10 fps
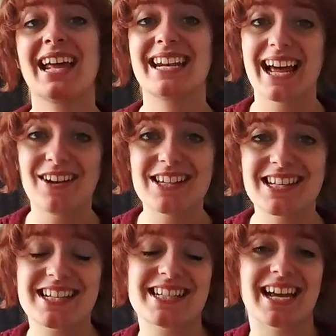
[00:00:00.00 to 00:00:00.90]
Now let's
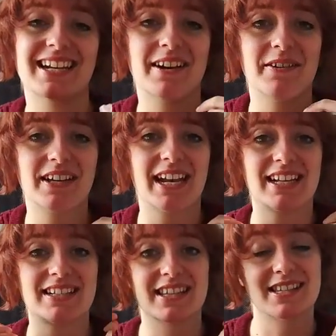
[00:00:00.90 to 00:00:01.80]
understand how it
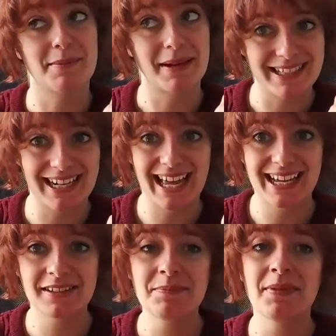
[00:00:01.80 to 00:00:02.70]
connects to the semantic
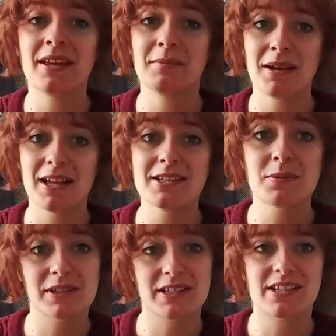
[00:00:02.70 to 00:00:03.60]
layer, plus
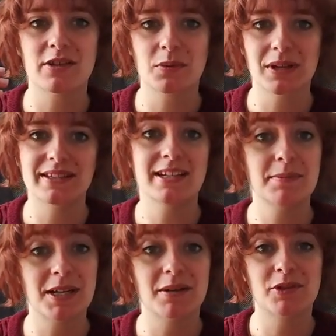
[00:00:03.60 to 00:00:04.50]
we'll discuss when data
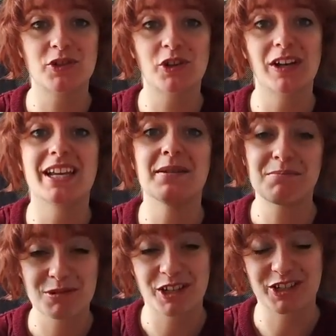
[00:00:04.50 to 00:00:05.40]
becomes truly
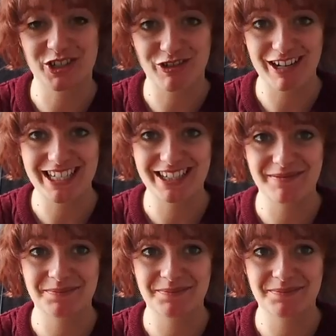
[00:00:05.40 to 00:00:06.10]
production ready.